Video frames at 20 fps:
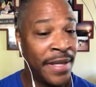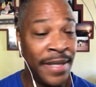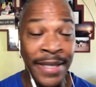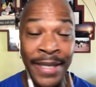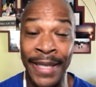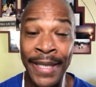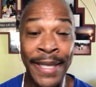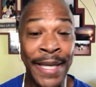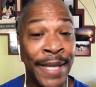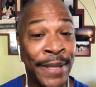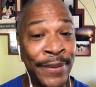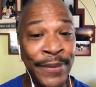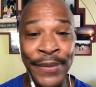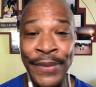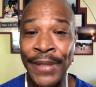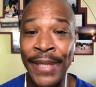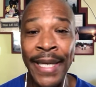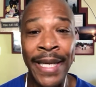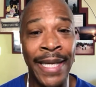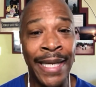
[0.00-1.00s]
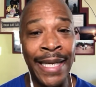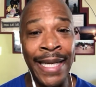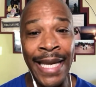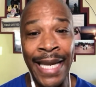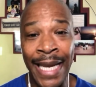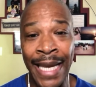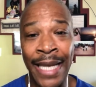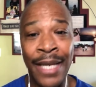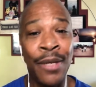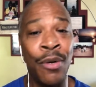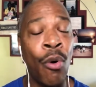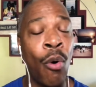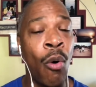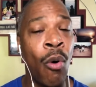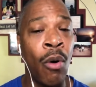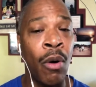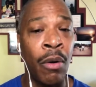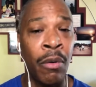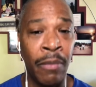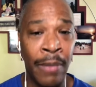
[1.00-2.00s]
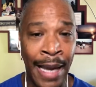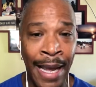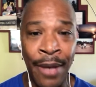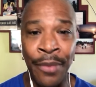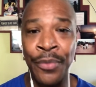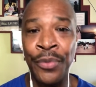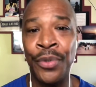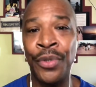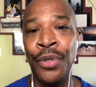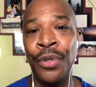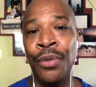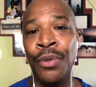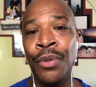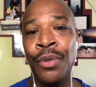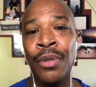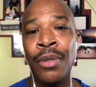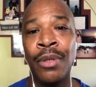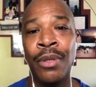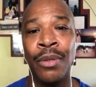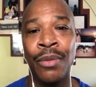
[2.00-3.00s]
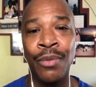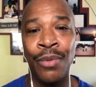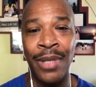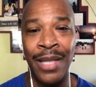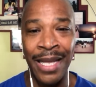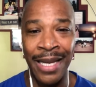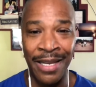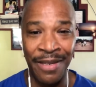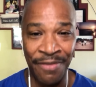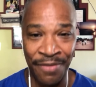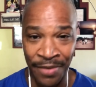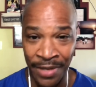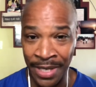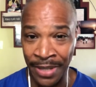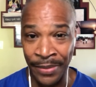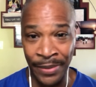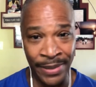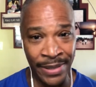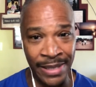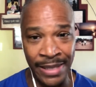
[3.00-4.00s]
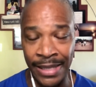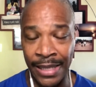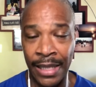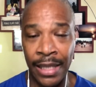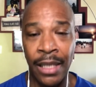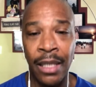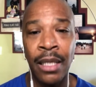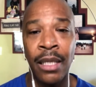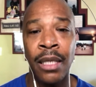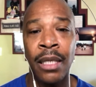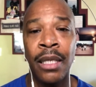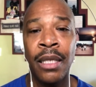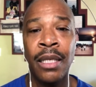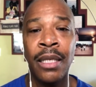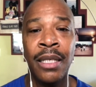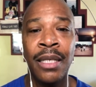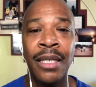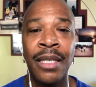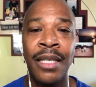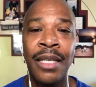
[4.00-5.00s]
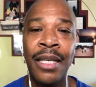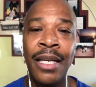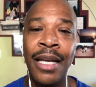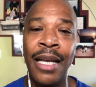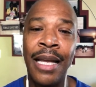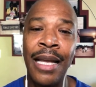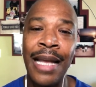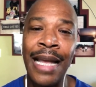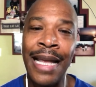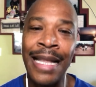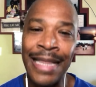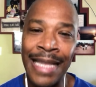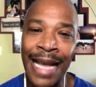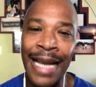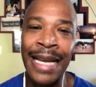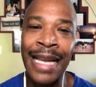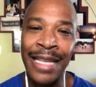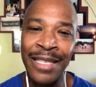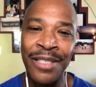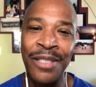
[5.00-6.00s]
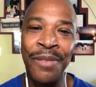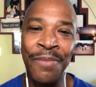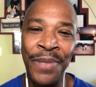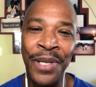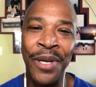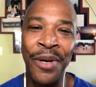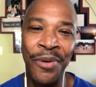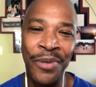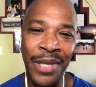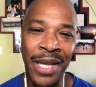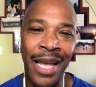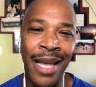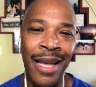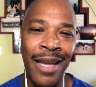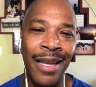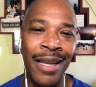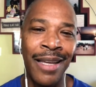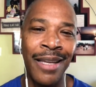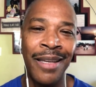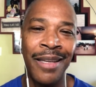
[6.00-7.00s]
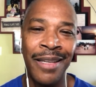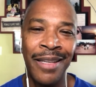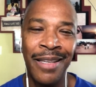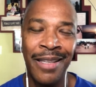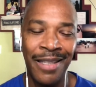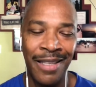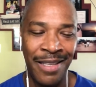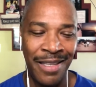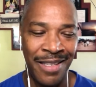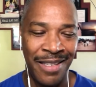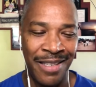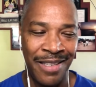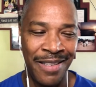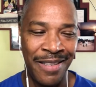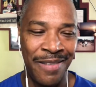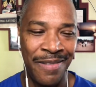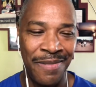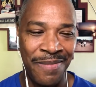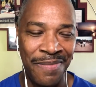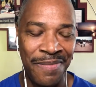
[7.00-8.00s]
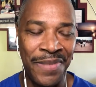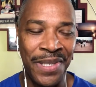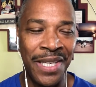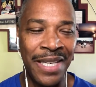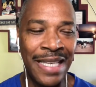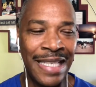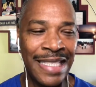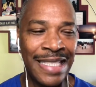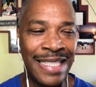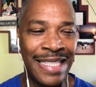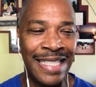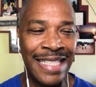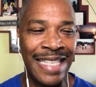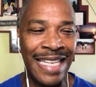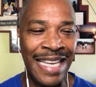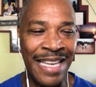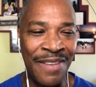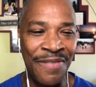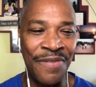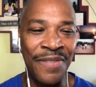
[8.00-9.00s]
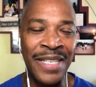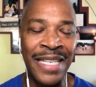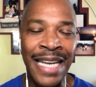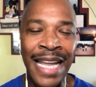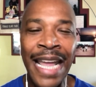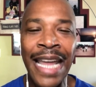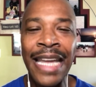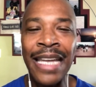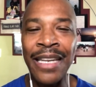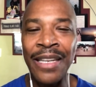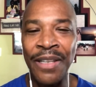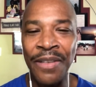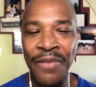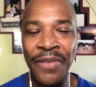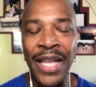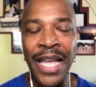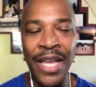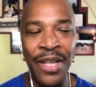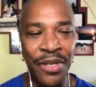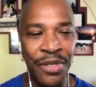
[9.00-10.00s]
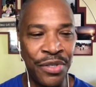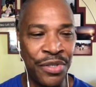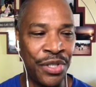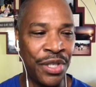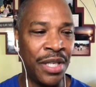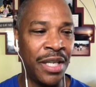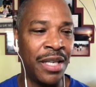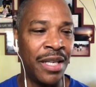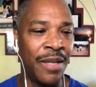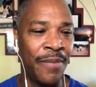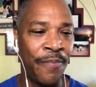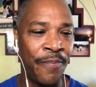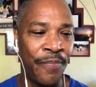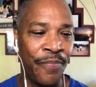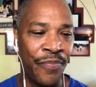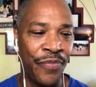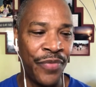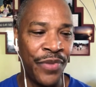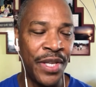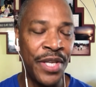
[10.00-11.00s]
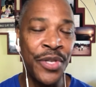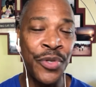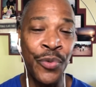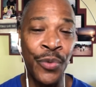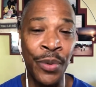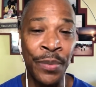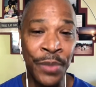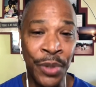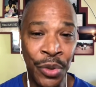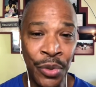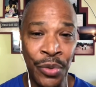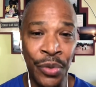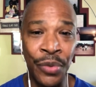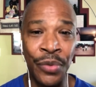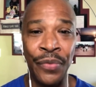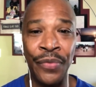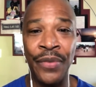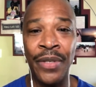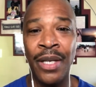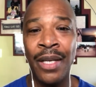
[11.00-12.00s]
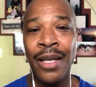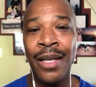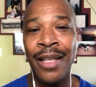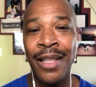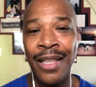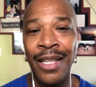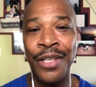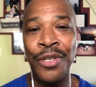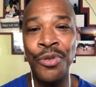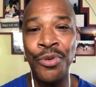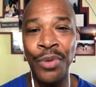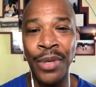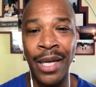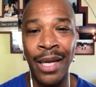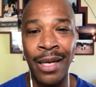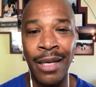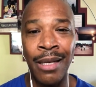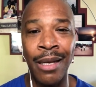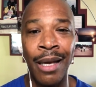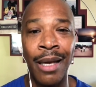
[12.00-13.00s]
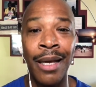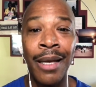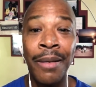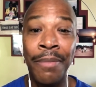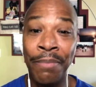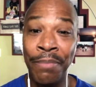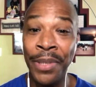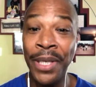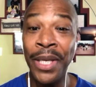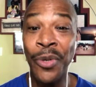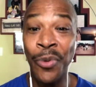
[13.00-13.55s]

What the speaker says: They're not going to stay in or around you with any frequency. And that gets to be okay. Because if negative energy is removed, then you can be